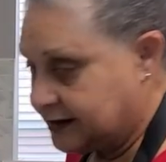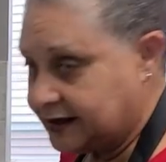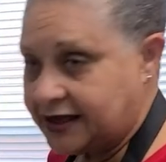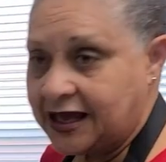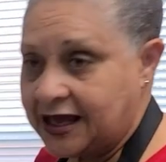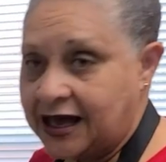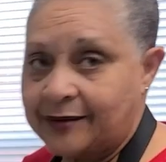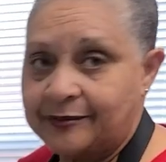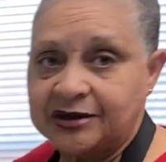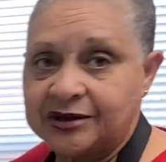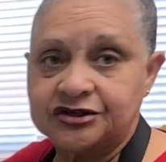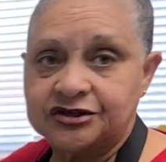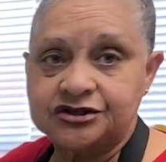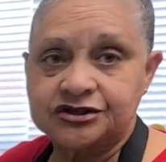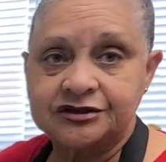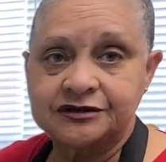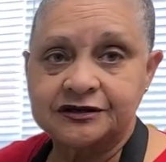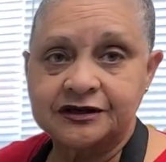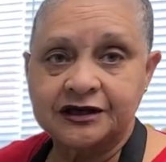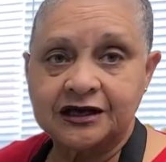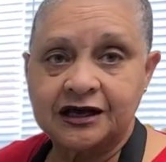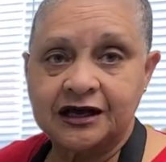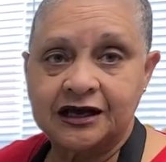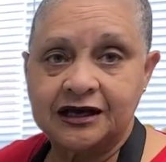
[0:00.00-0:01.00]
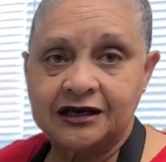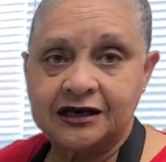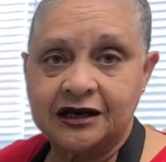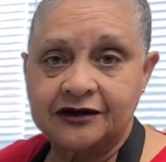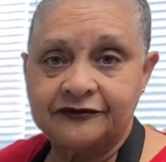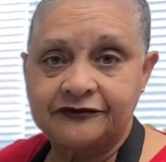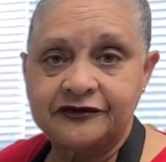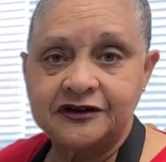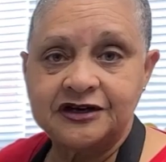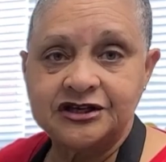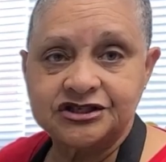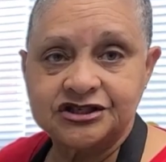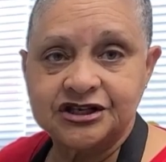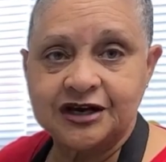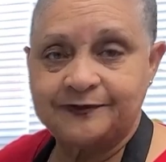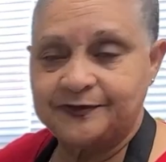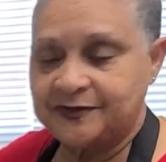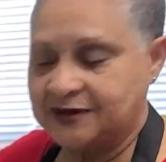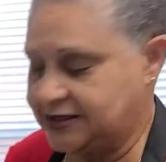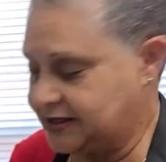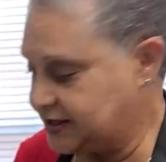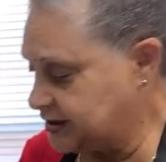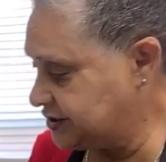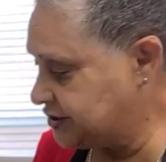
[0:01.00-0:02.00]
cabbage, and I'll finish
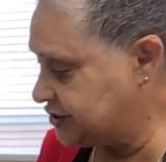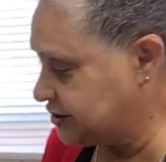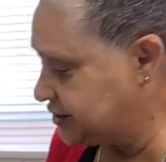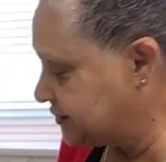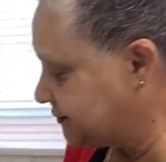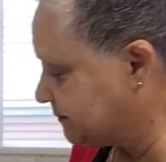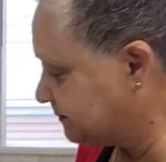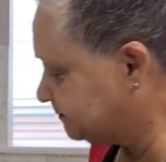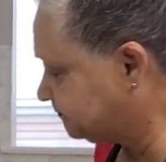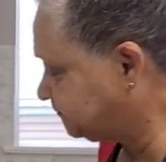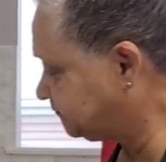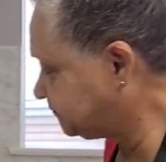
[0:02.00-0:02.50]
up the dish.